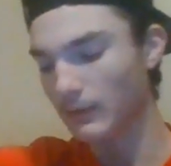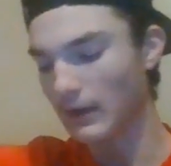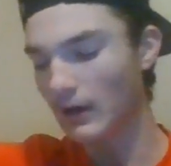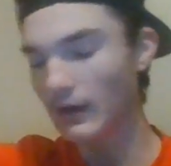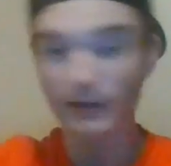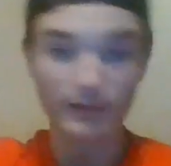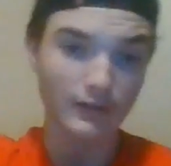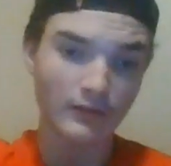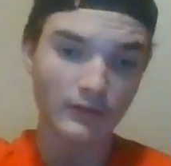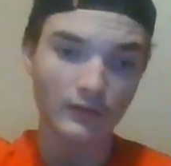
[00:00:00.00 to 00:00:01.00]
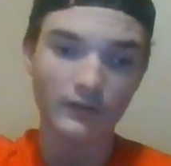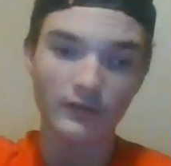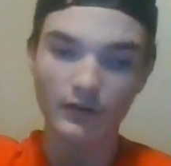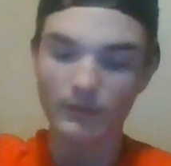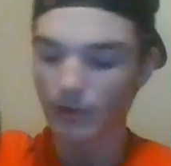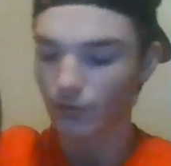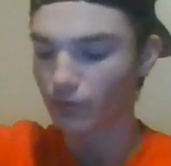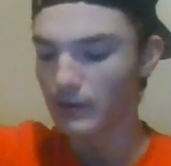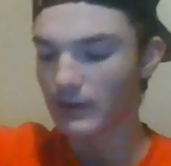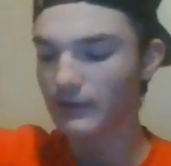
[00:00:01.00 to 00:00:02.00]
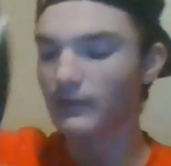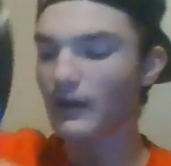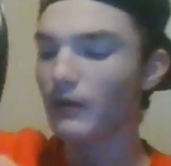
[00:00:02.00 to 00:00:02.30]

to be honest, this is just their most weakest